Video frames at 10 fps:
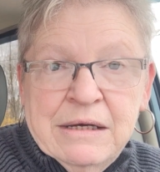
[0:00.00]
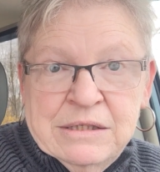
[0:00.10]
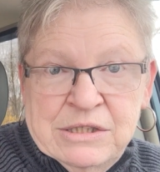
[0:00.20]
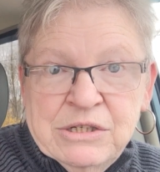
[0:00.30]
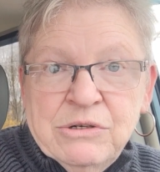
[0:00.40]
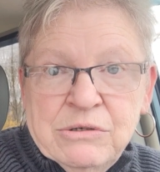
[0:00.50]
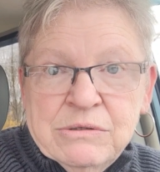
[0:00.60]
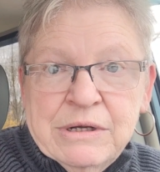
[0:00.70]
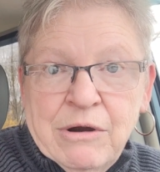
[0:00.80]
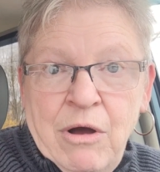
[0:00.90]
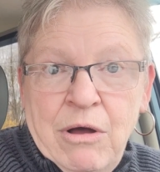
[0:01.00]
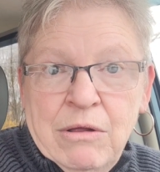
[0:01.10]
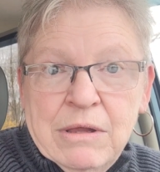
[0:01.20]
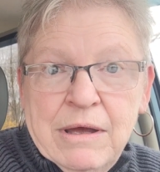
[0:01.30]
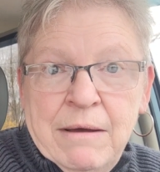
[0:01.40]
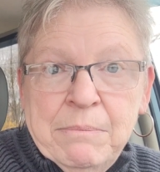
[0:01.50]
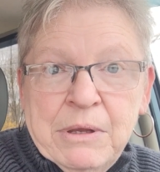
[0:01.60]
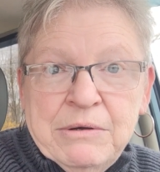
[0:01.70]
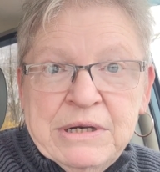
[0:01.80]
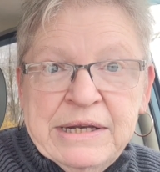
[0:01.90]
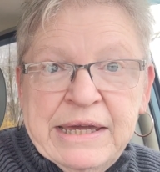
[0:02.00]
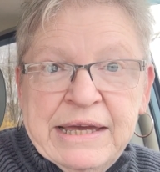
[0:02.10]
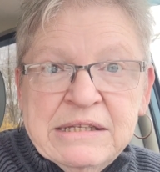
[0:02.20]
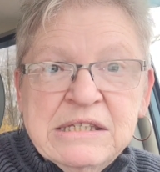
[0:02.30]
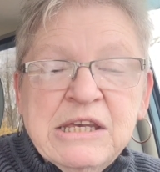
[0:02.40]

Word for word: until they're all uploaded again.